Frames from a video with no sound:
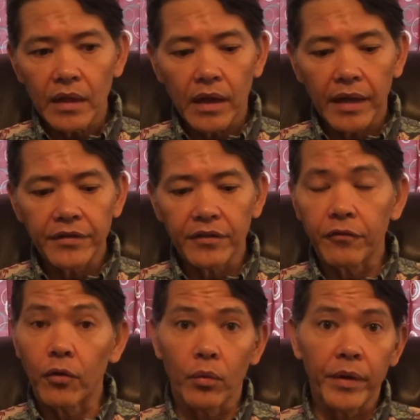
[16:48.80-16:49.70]
I did
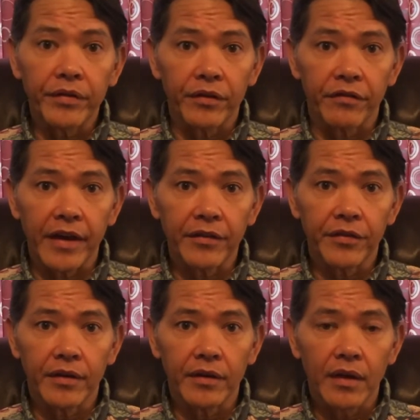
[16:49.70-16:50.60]
4 weeks of
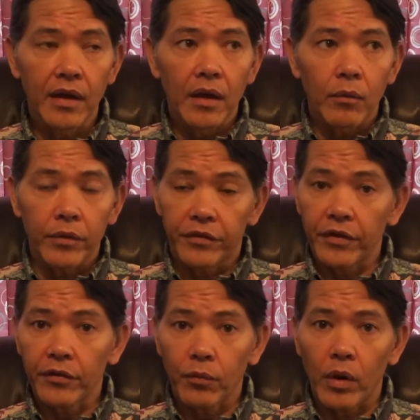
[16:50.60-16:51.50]
fasting with
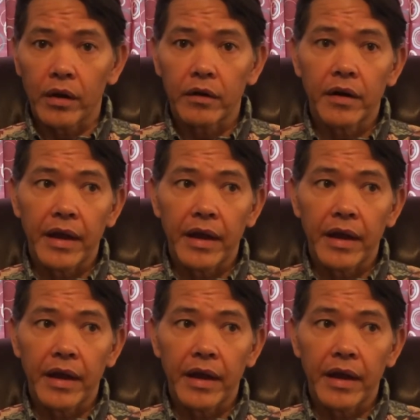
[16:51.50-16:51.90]
just water,